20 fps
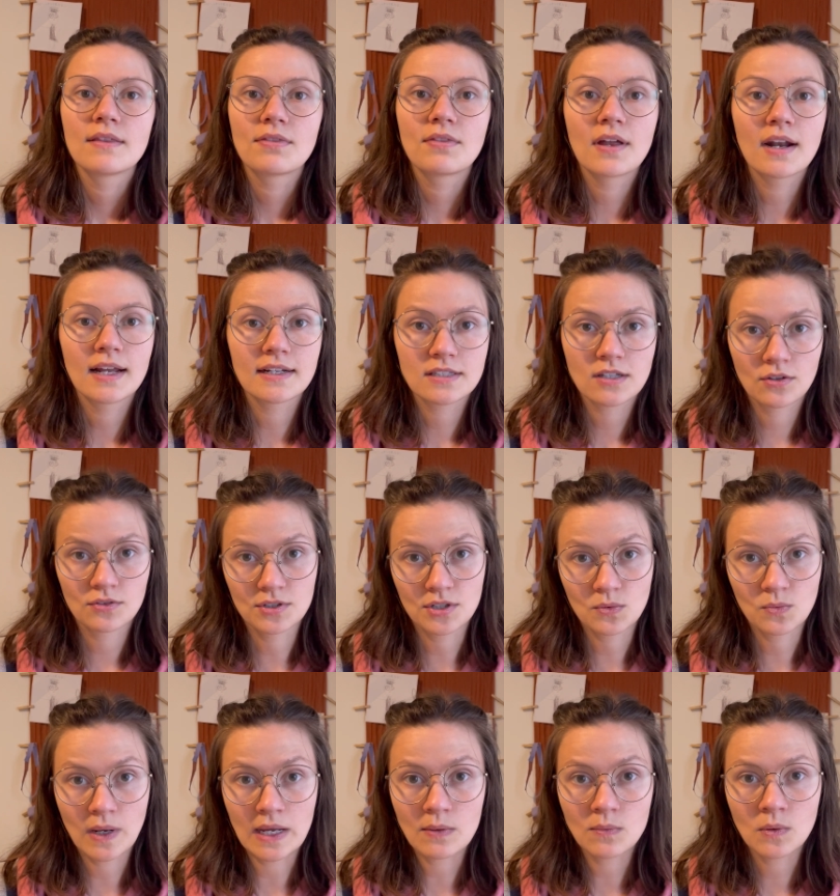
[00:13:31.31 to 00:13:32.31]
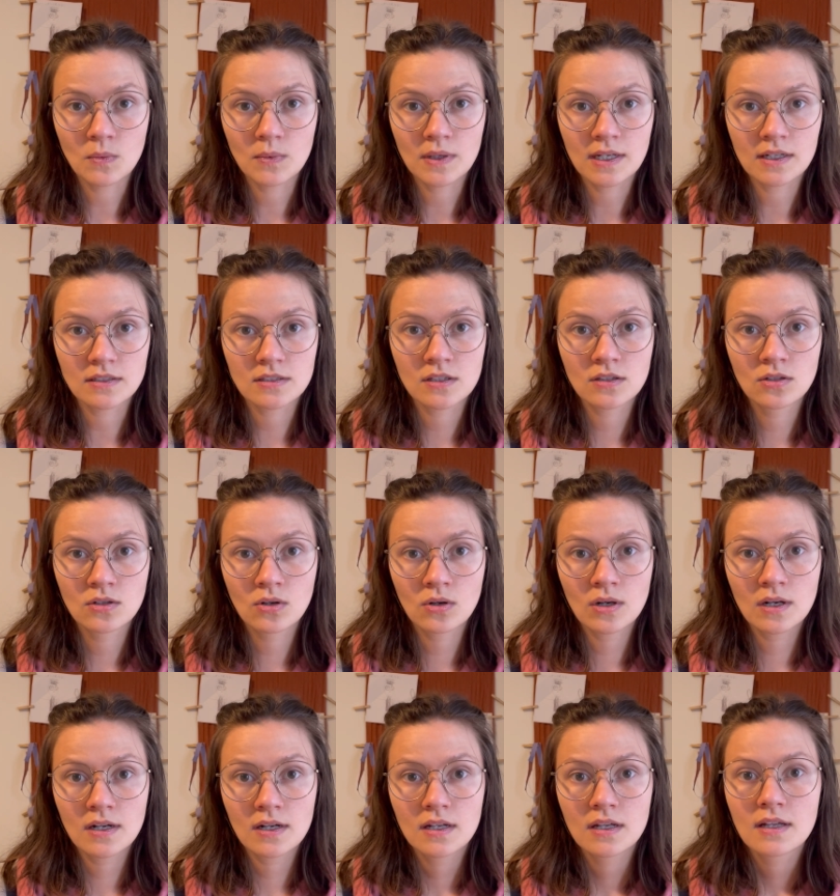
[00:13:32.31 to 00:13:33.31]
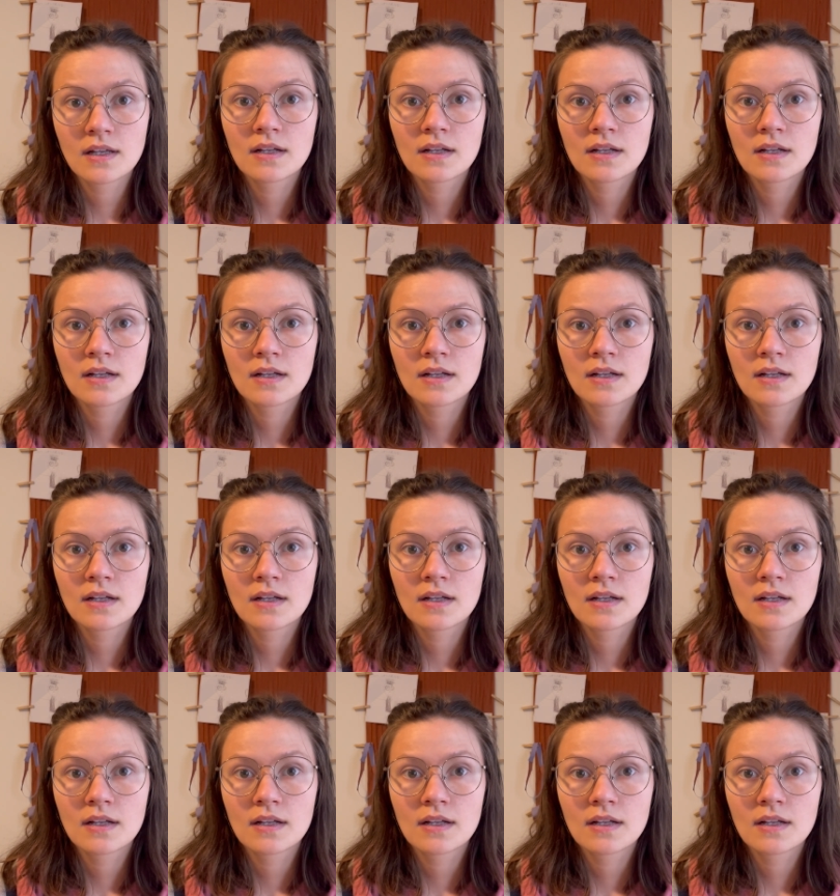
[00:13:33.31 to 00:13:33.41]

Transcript: Then I tell her to wait when we get to the door.